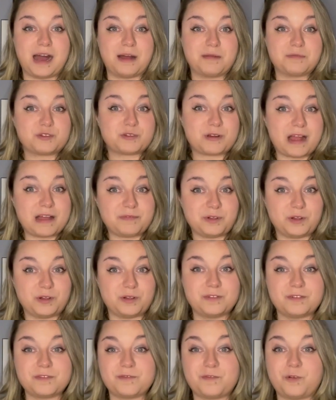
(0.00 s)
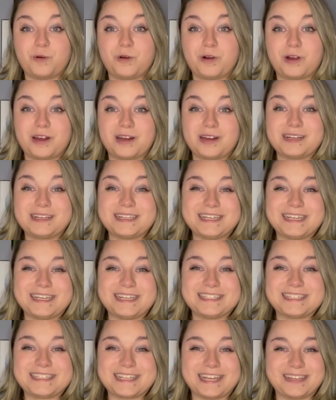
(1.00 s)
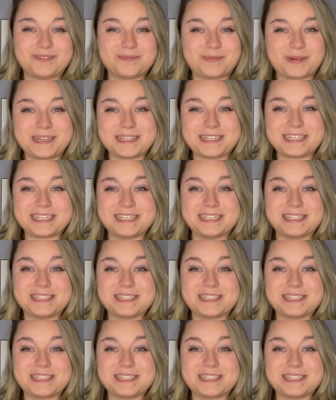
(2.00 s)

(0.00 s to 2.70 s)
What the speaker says: travel for his celebration.